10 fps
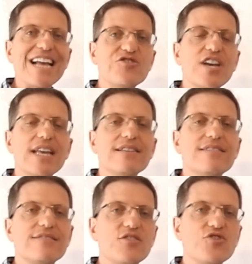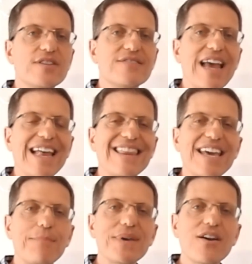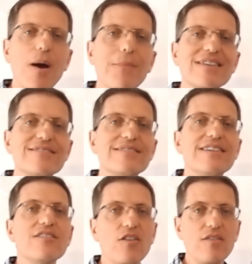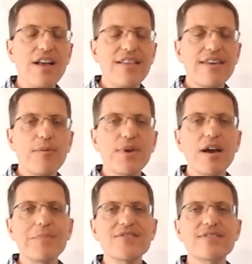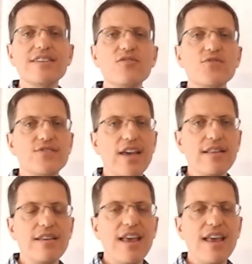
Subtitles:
educated decisions and they can become a skill. They can become a skill set.